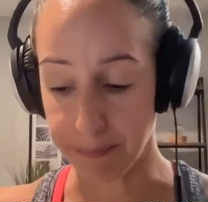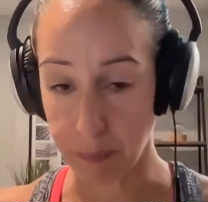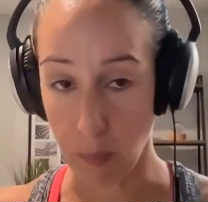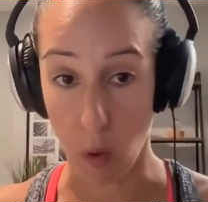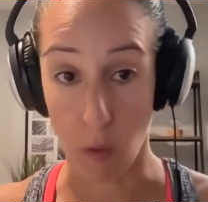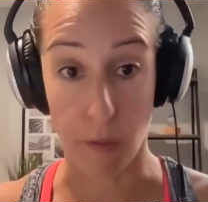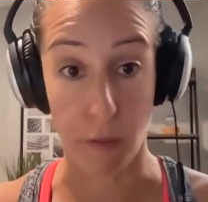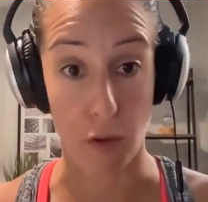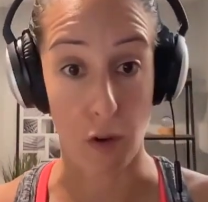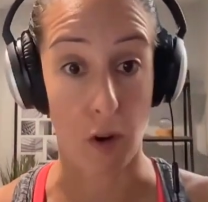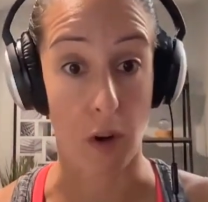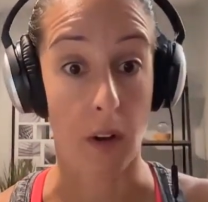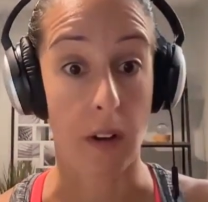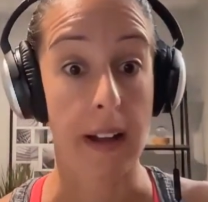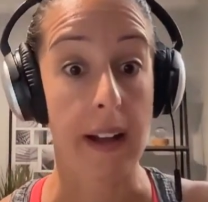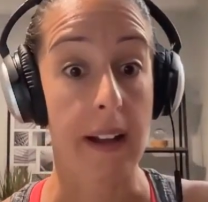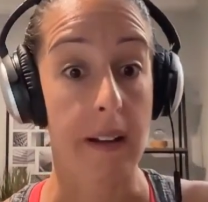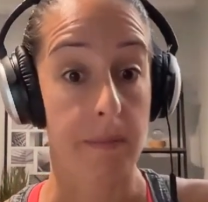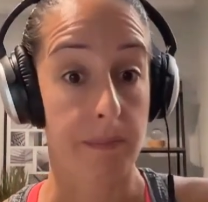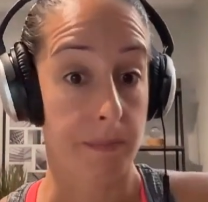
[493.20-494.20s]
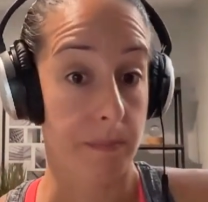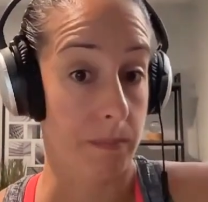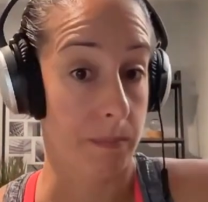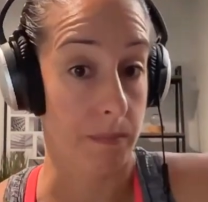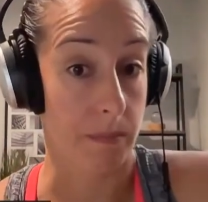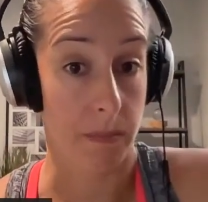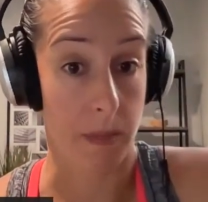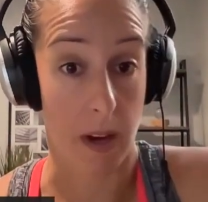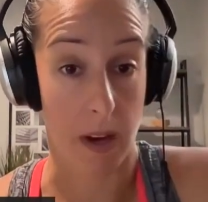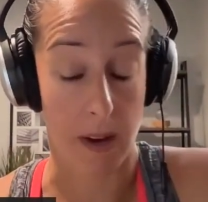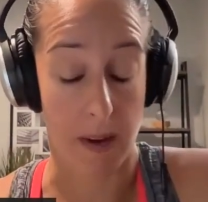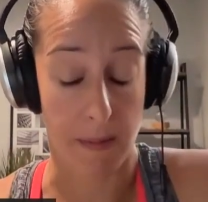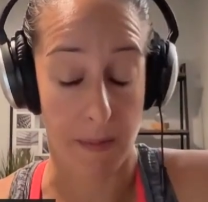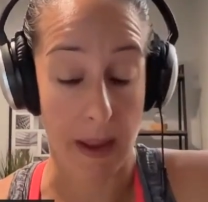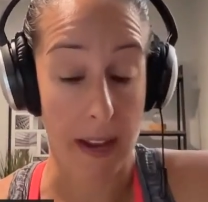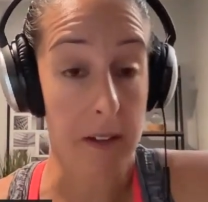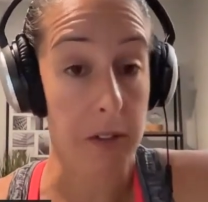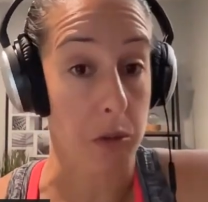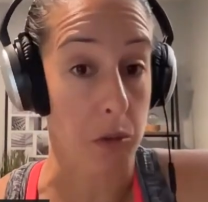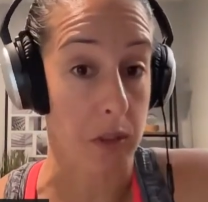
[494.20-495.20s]
overall
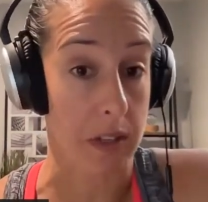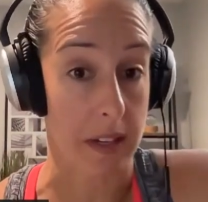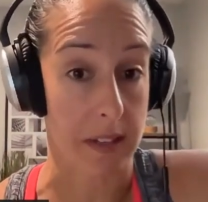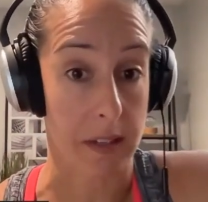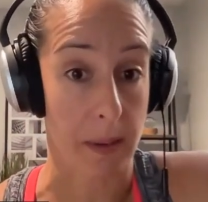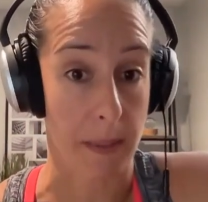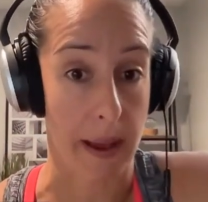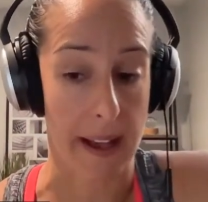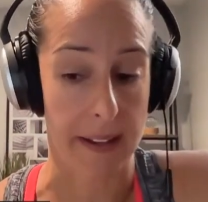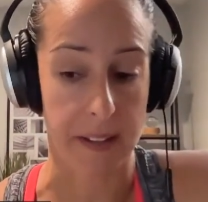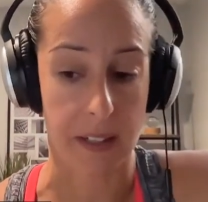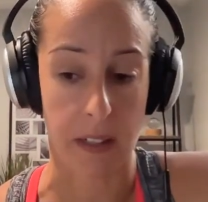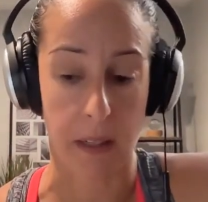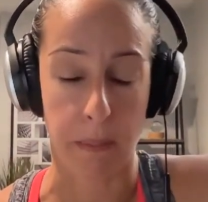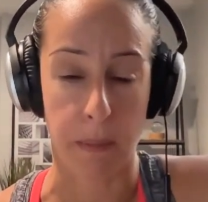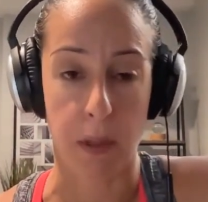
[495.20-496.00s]
exercise capacity,